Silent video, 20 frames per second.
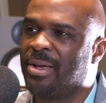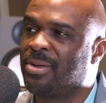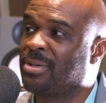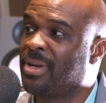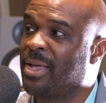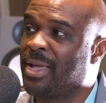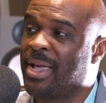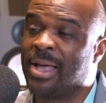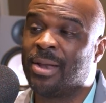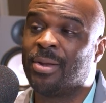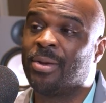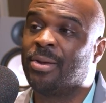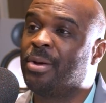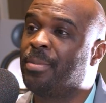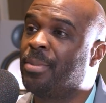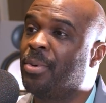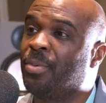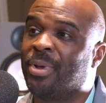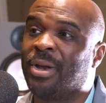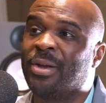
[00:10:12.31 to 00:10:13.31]
I was like, I don't
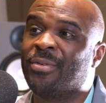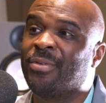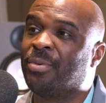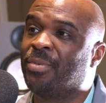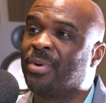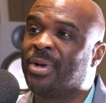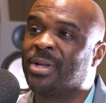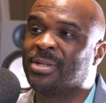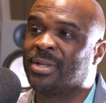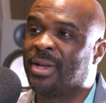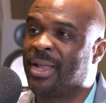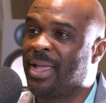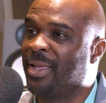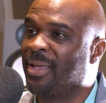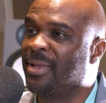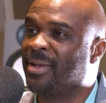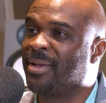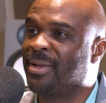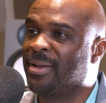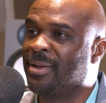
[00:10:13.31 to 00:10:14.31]
know, but whatever it was, it
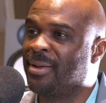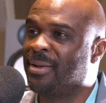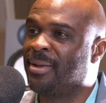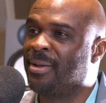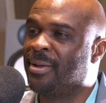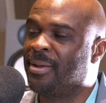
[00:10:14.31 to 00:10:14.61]
ain't good